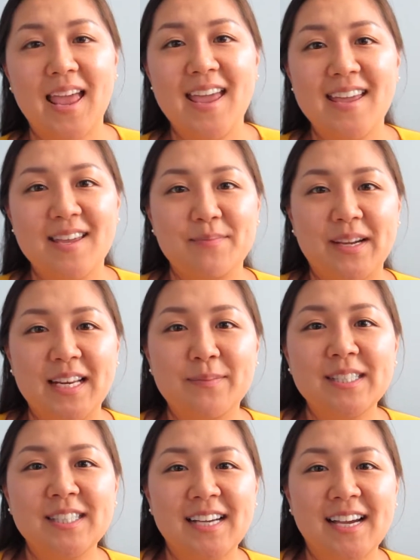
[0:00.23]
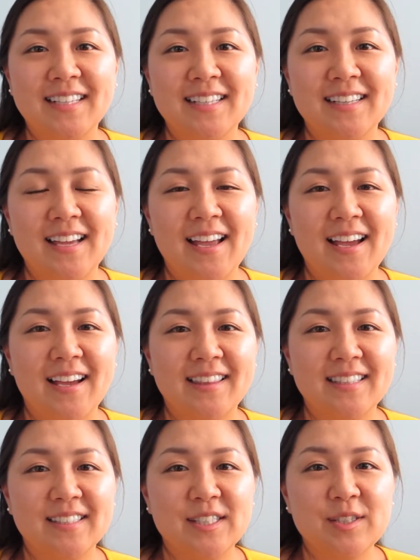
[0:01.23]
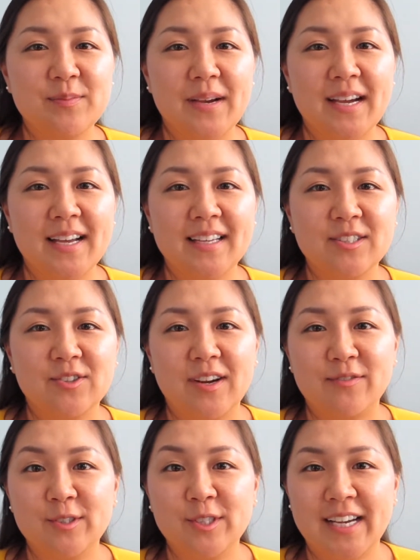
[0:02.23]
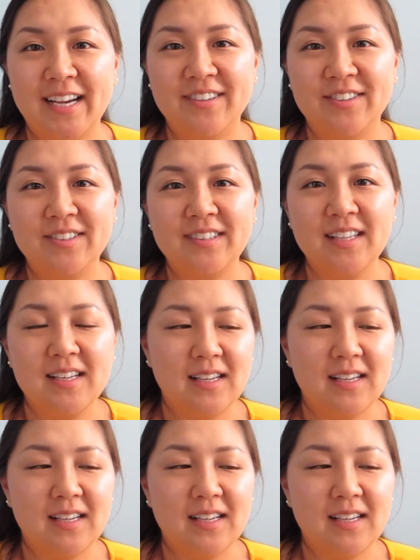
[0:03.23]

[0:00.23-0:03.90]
Hey, my name is Janet and this is my travel channel.